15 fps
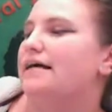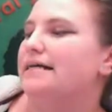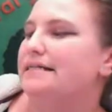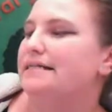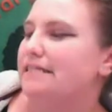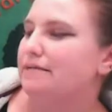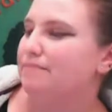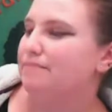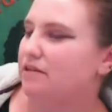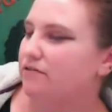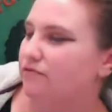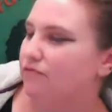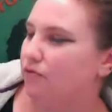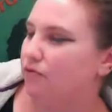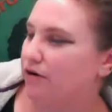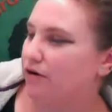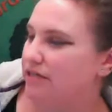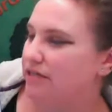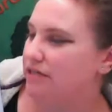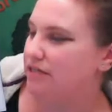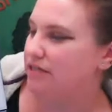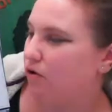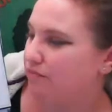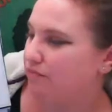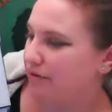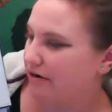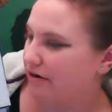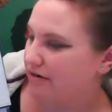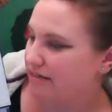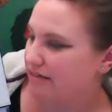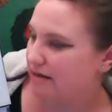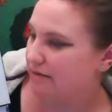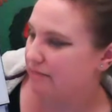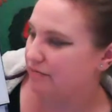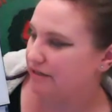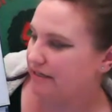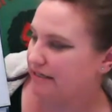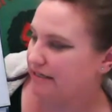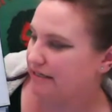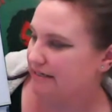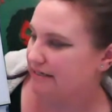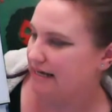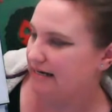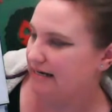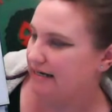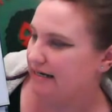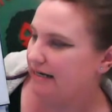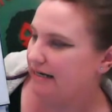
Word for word: Deep in the forest, Old Bear slumbered in his den.